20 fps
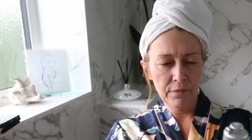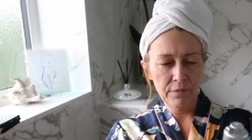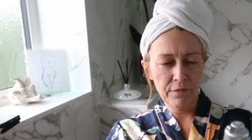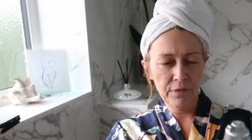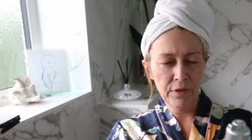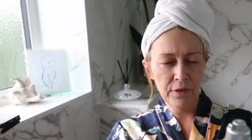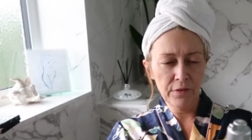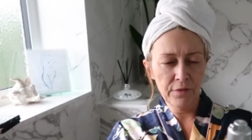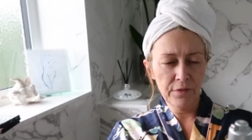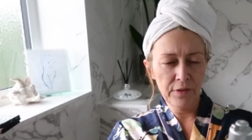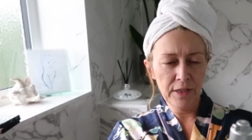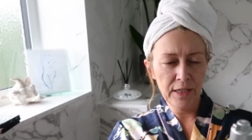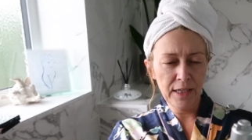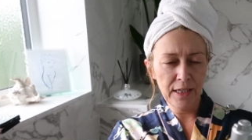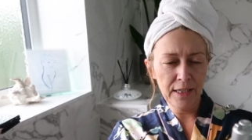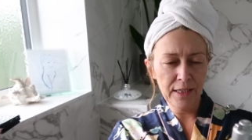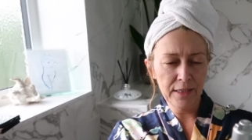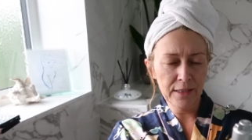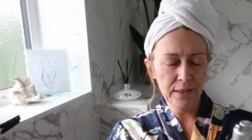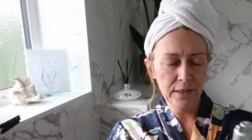
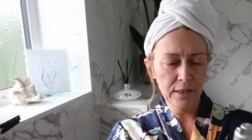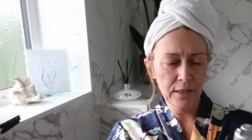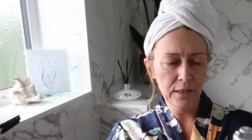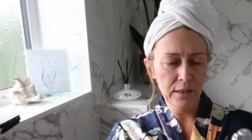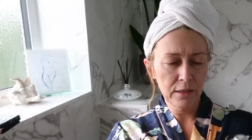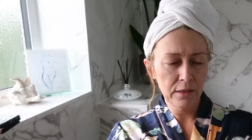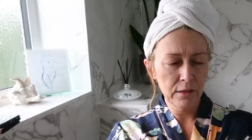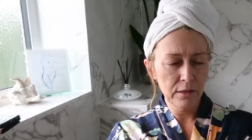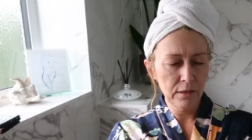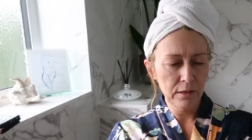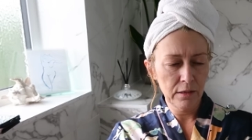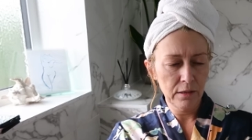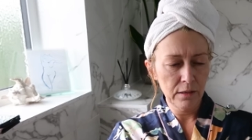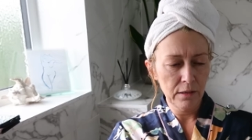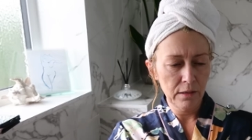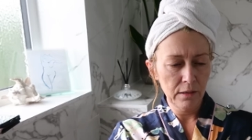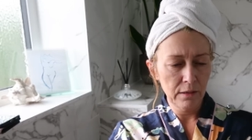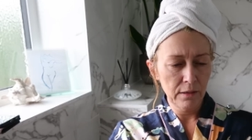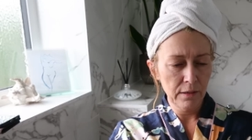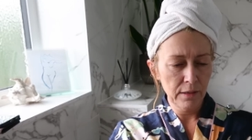Vervain.
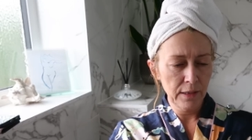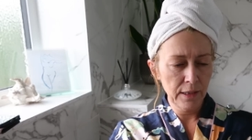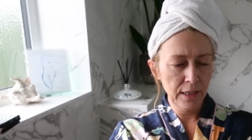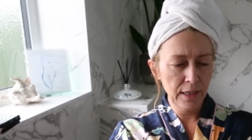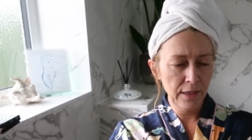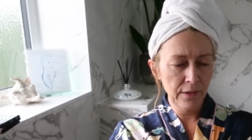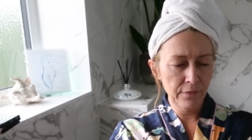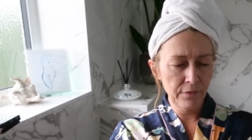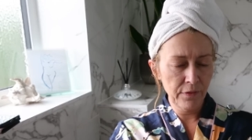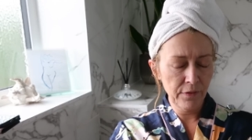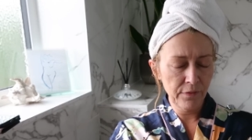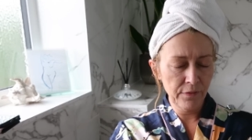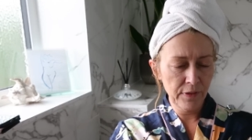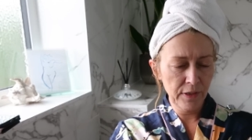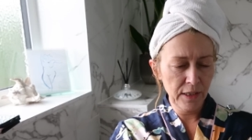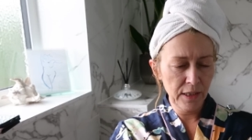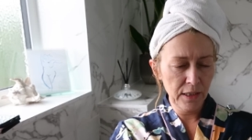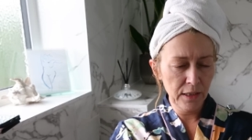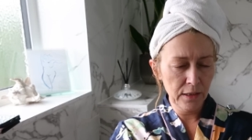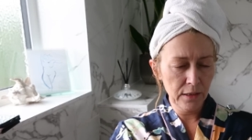Yeah,
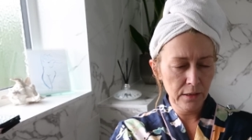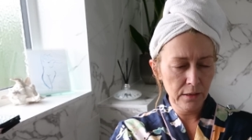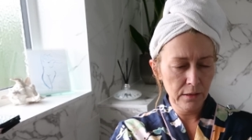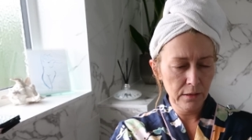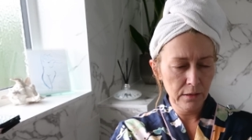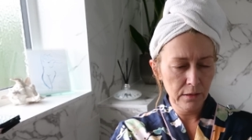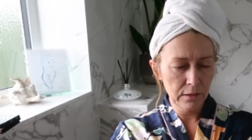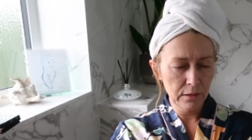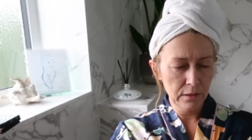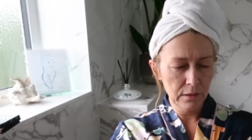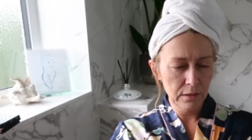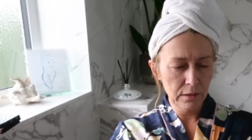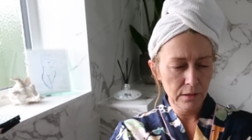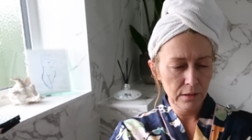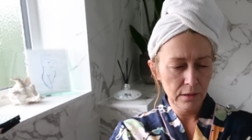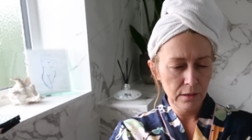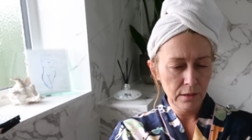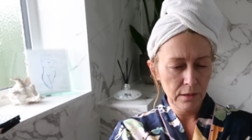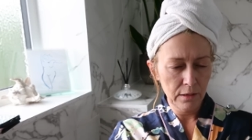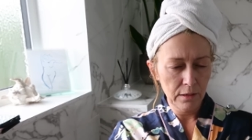vervain.
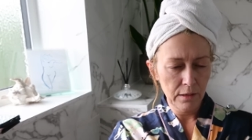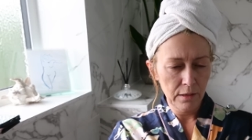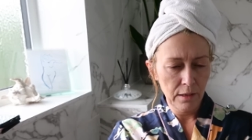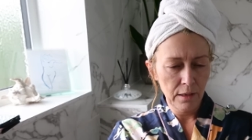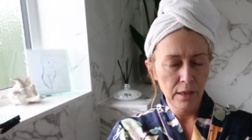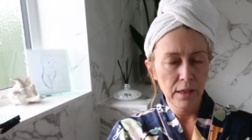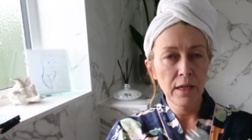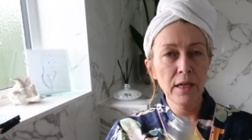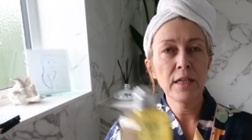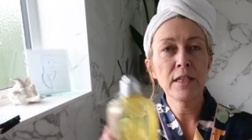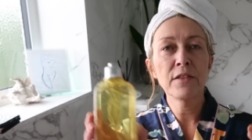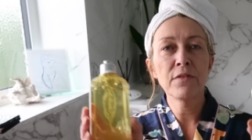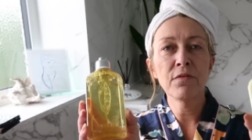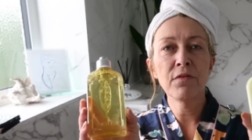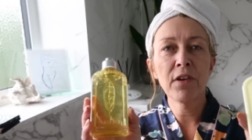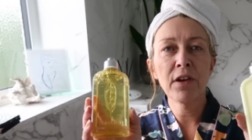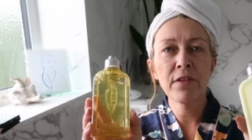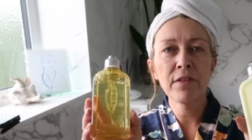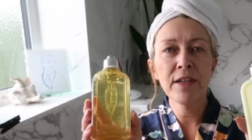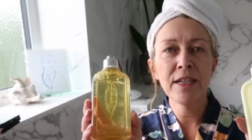It's
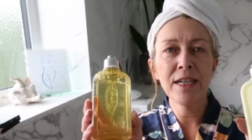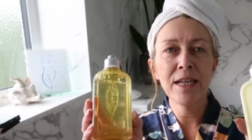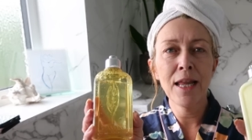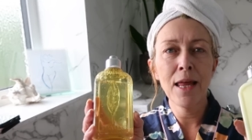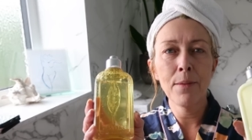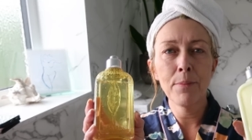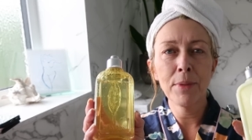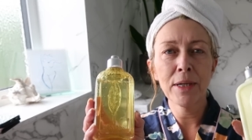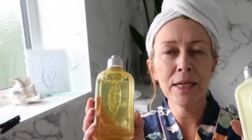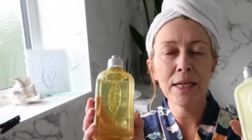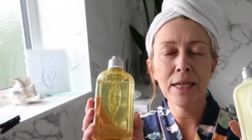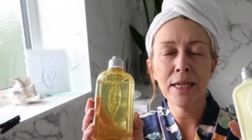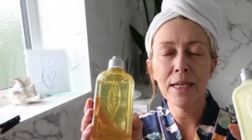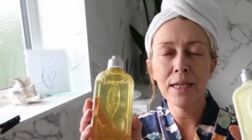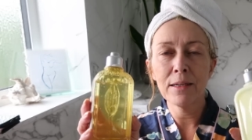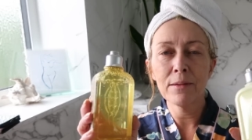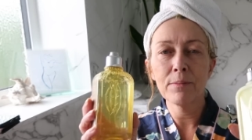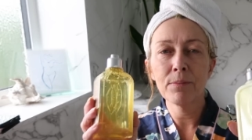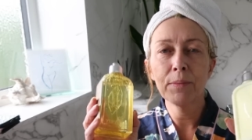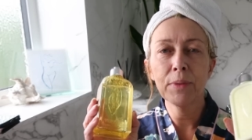very
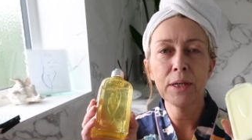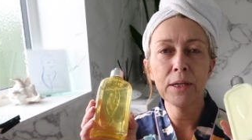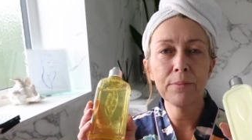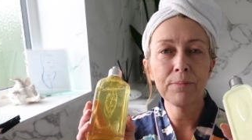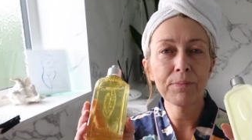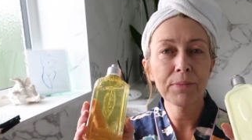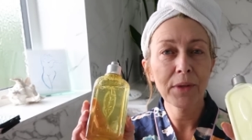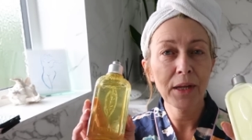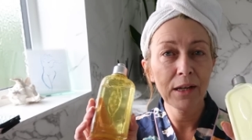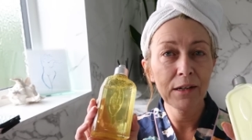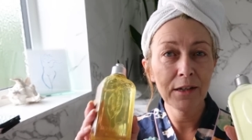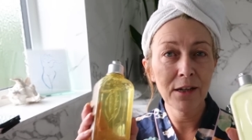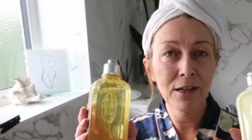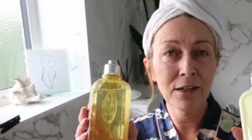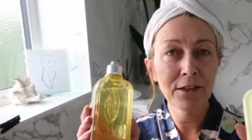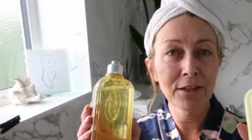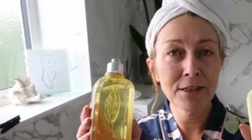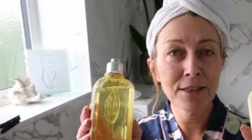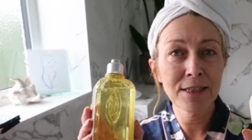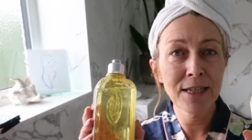lemony, but
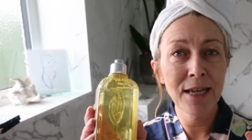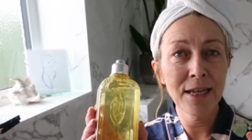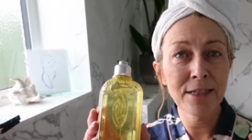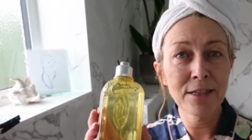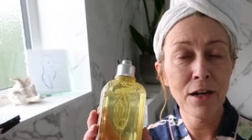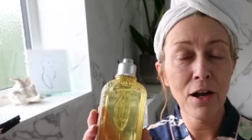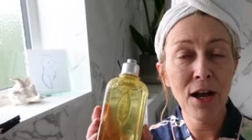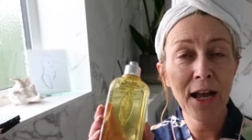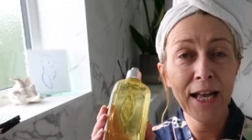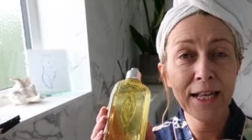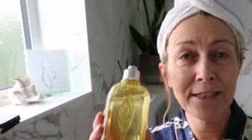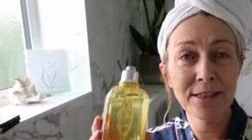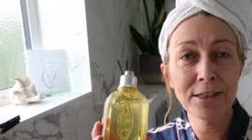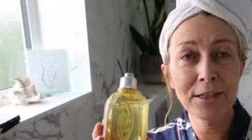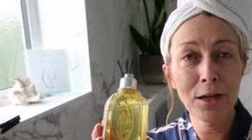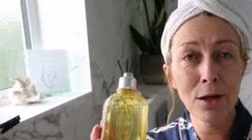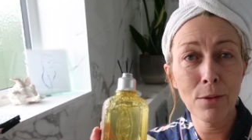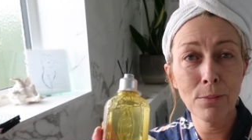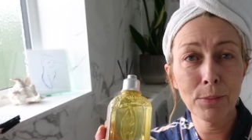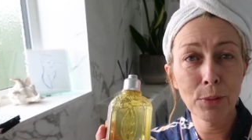like I said, I had
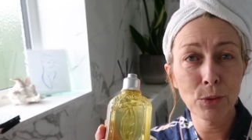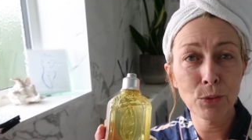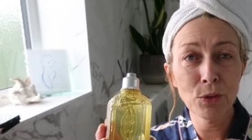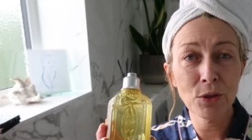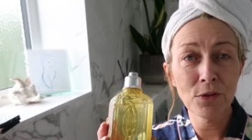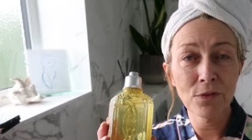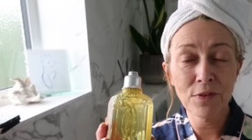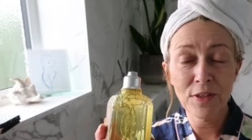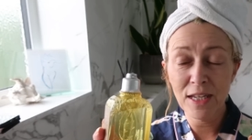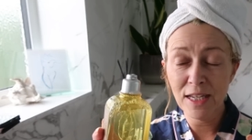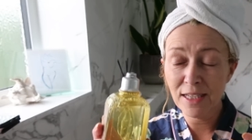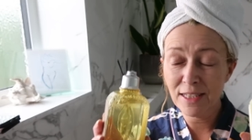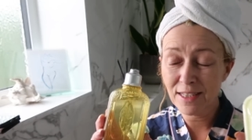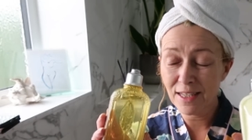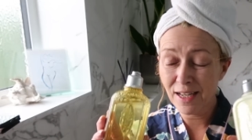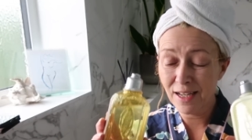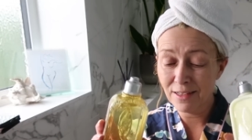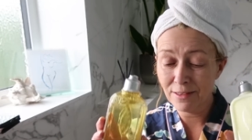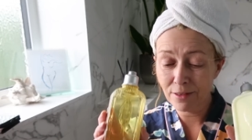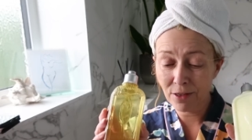samples of
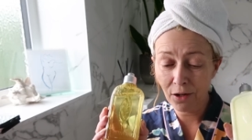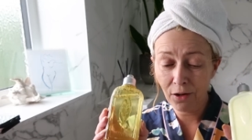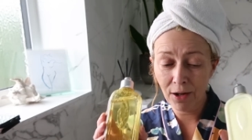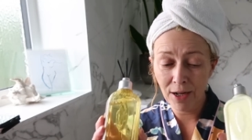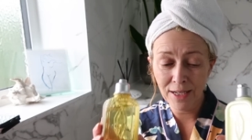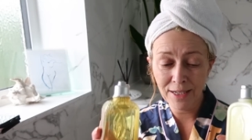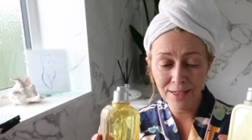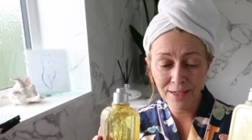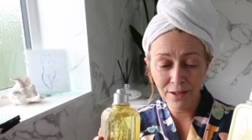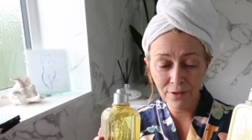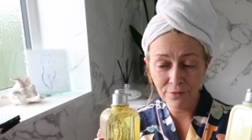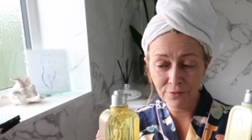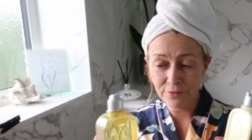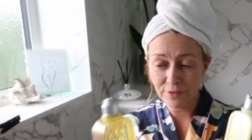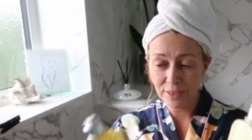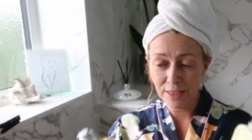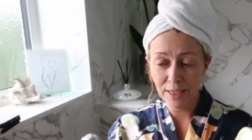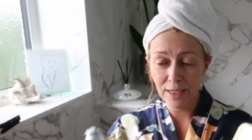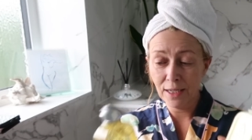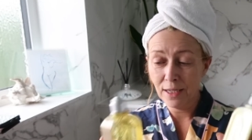this and I
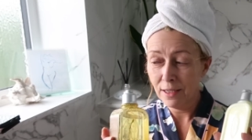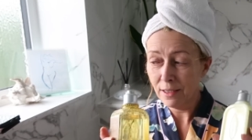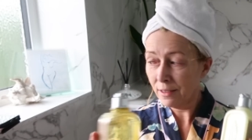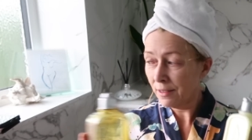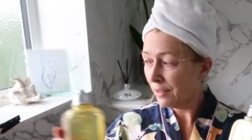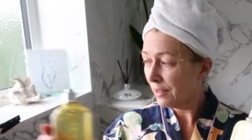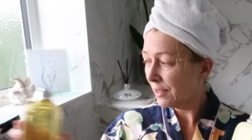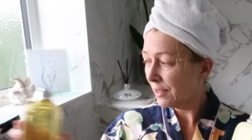loved it,